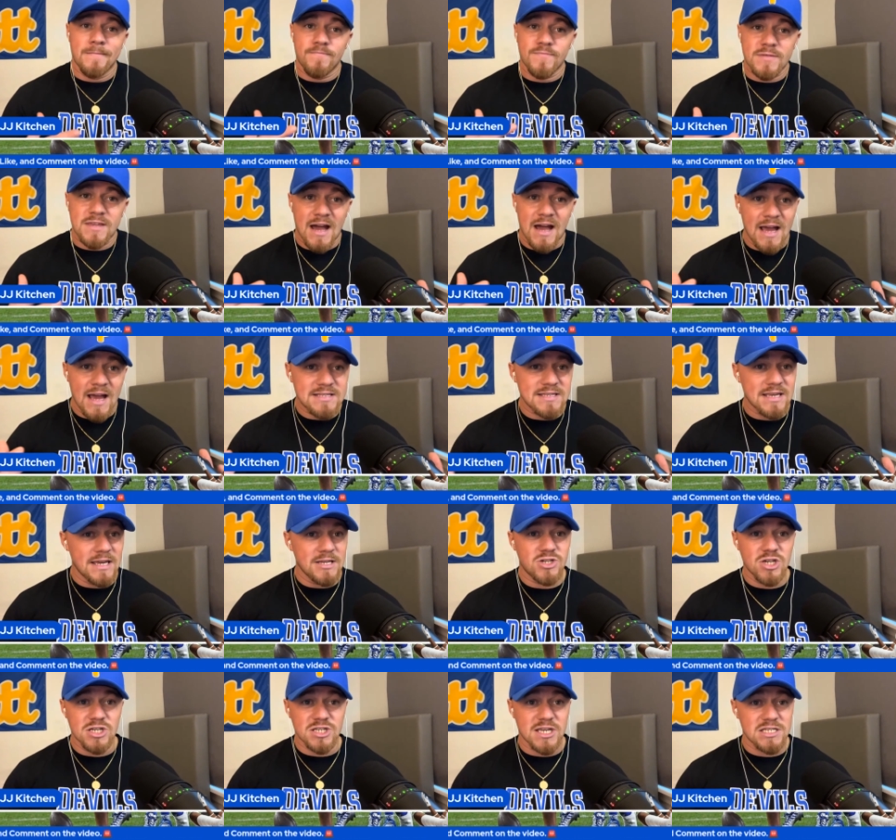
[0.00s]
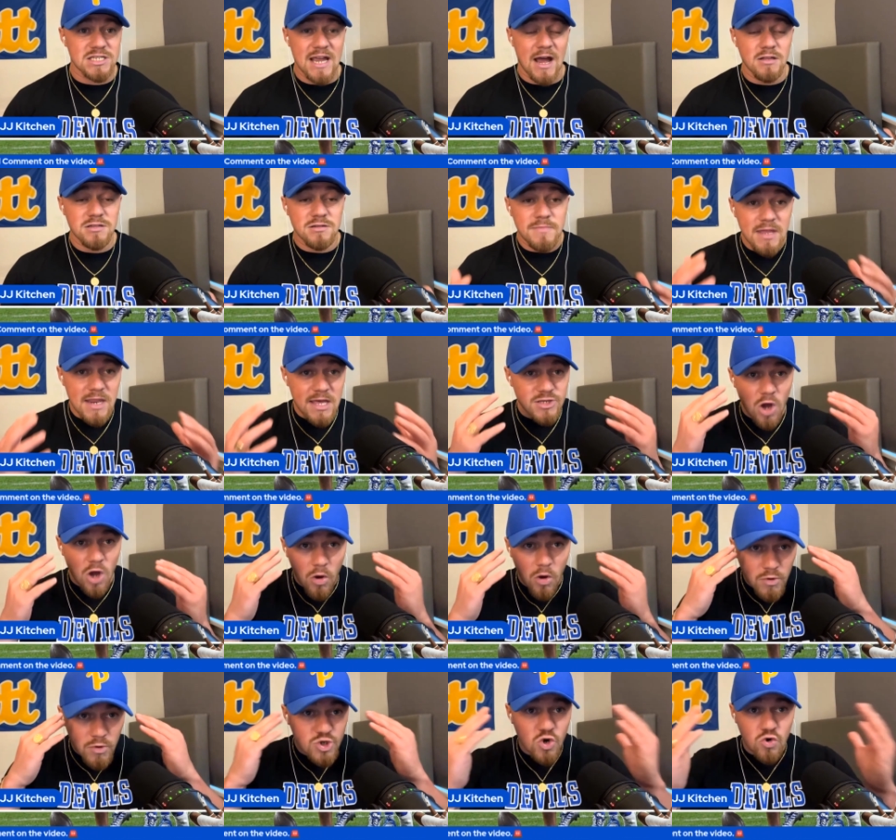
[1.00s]
guys, it just gets down to me, and it's
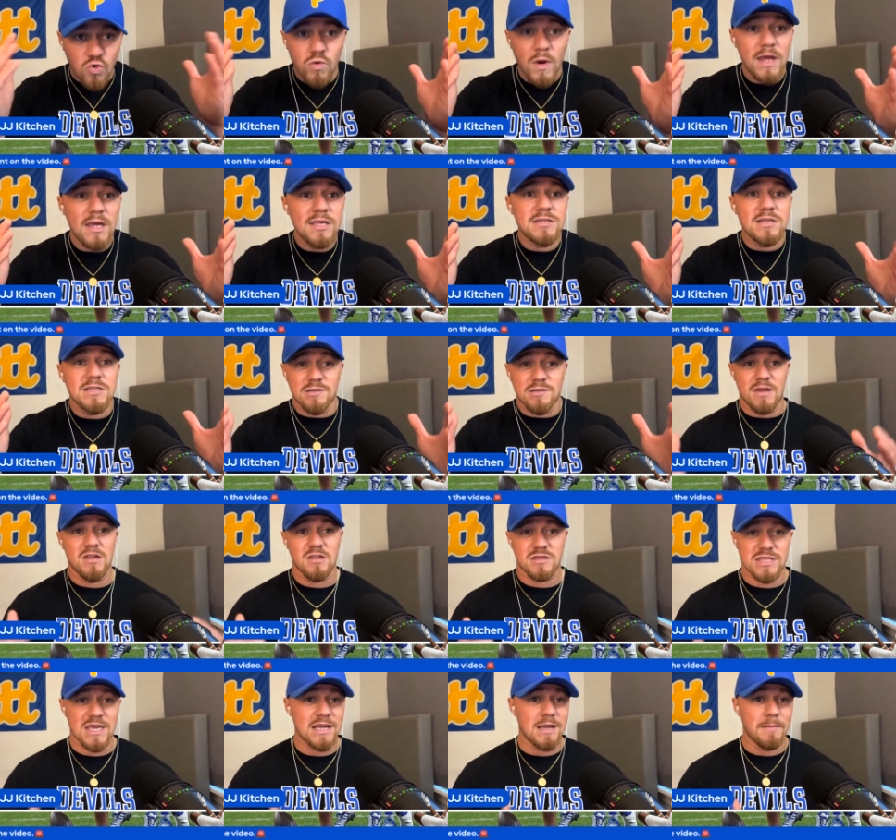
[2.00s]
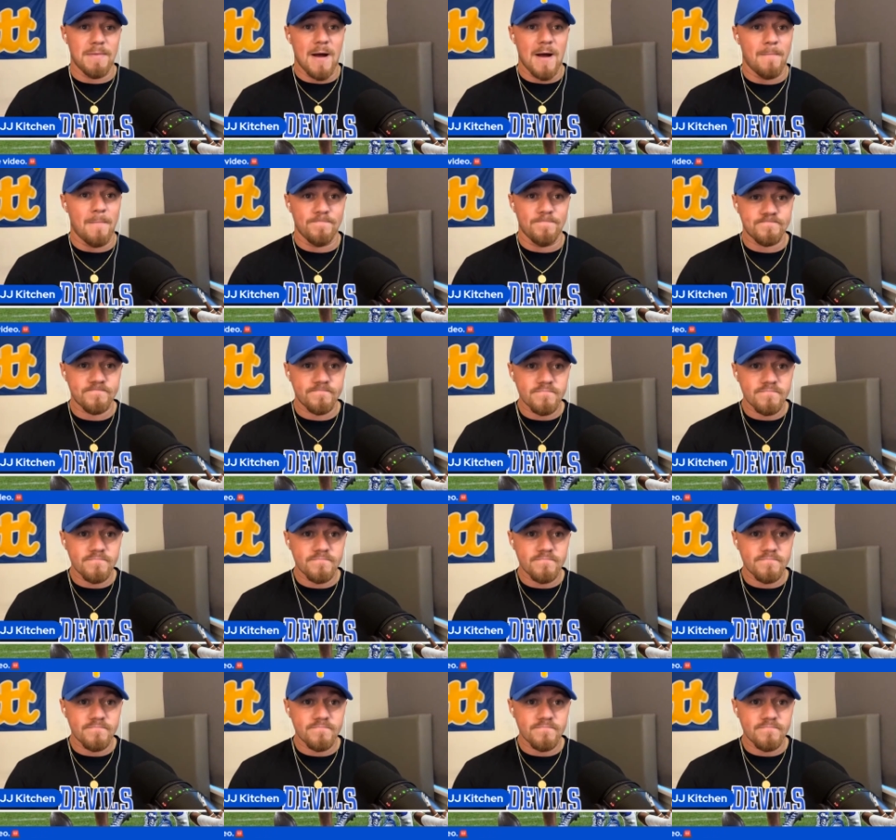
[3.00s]
almost crazy to me to think about